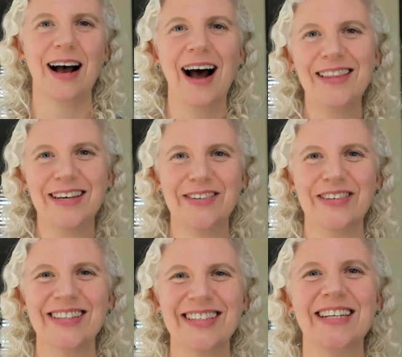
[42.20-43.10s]
Hi
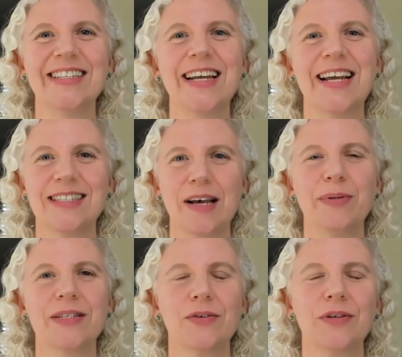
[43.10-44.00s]
there. In today's
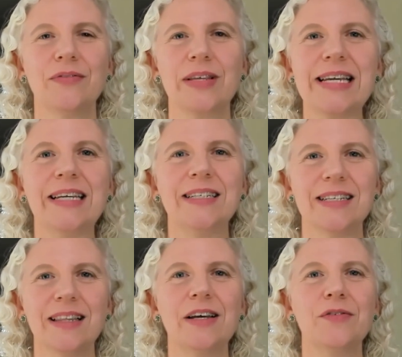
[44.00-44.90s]
episode of the Eat,
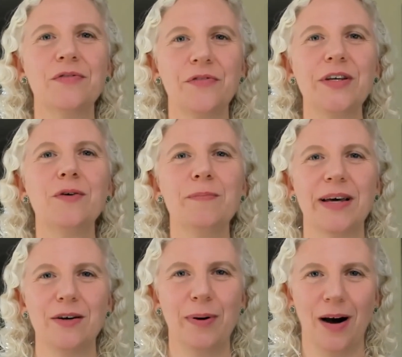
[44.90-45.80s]
Live, Feel
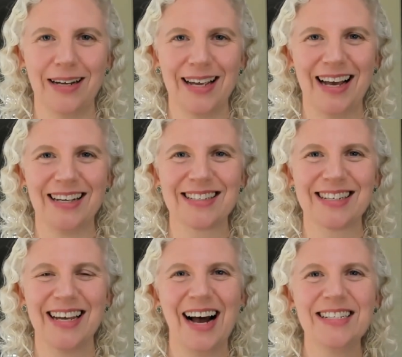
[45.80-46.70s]
Better podcast,
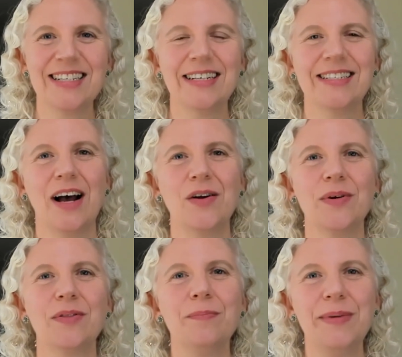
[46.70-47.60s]
I sat down
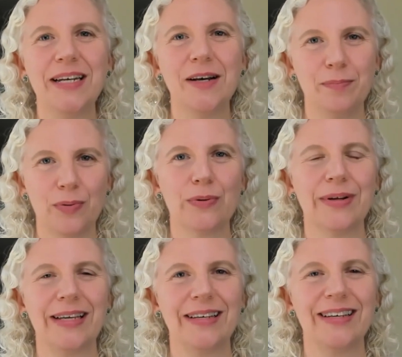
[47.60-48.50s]
with Meena
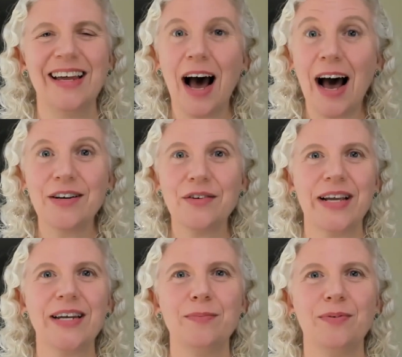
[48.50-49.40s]
Puri, an
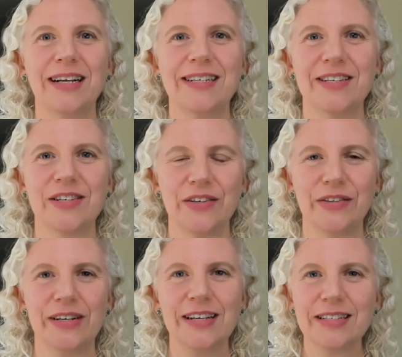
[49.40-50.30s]
Ayurveda
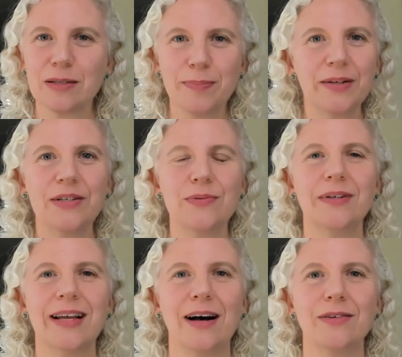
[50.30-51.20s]
practitioner
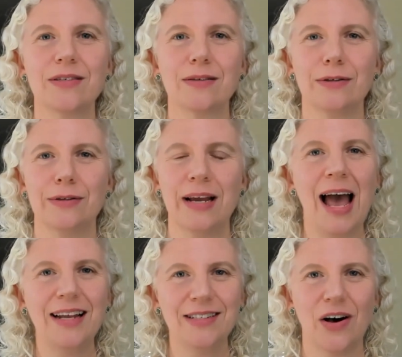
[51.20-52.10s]
spiritual counselor,
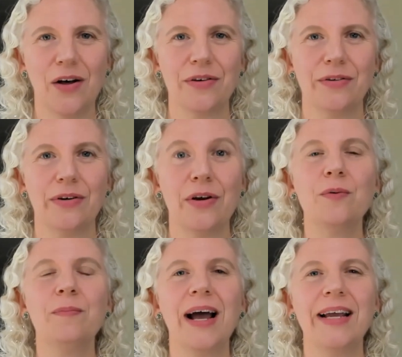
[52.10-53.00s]
and author
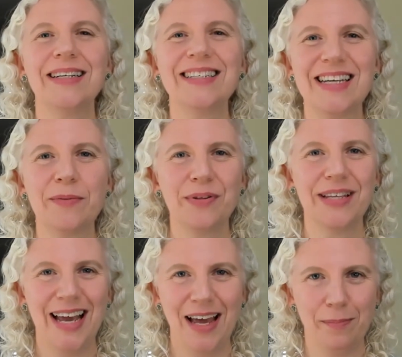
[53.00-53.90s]
whom I
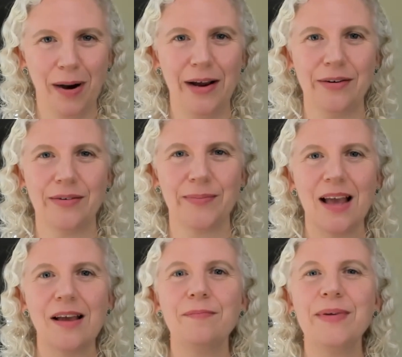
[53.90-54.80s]
deeply admire.
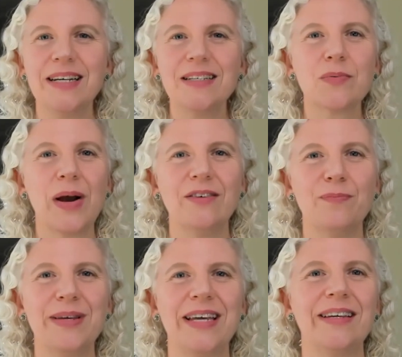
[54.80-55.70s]
Meena's way
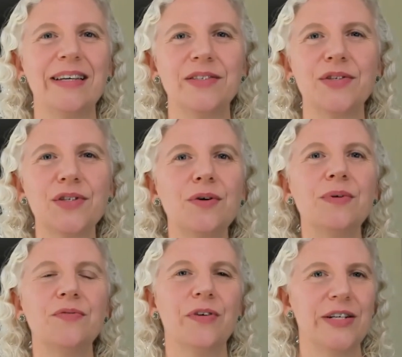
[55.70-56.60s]
of being is so
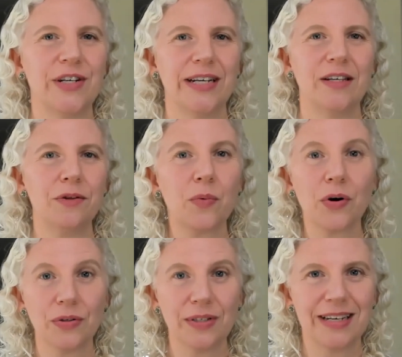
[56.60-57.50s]
refreshing in the
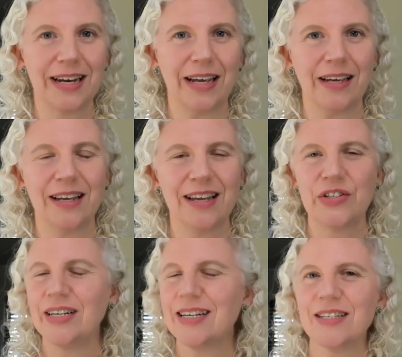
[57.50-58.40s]
world today.
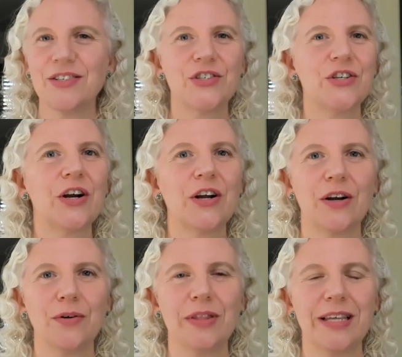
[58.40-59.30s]
She doesn't
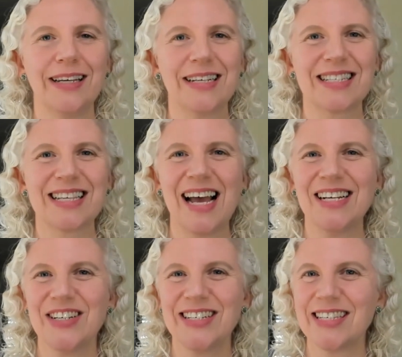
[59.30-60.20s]
sugarcoat things
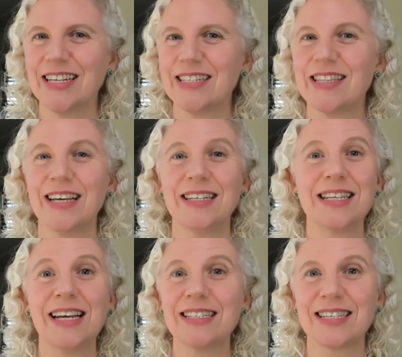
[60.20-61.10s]
and she says things
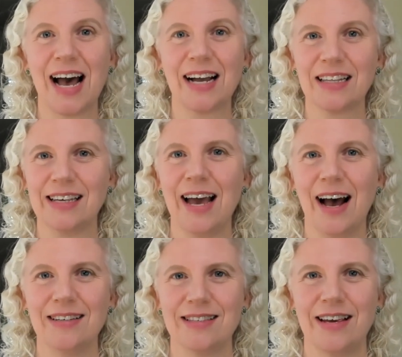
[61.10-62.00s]
exactly
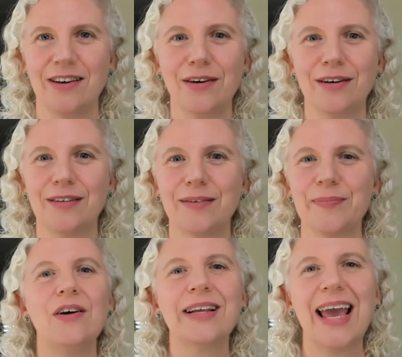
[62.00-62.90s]
as they are.
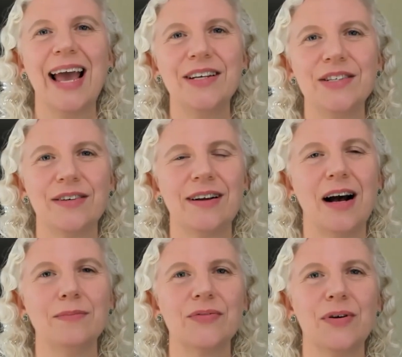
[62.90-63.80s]
Her candor
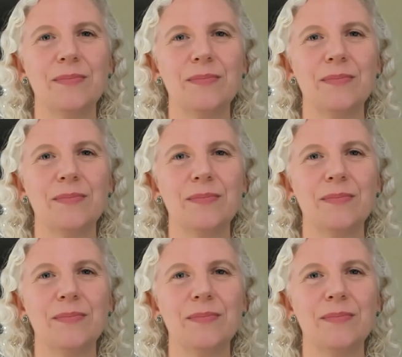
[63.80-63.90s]
comes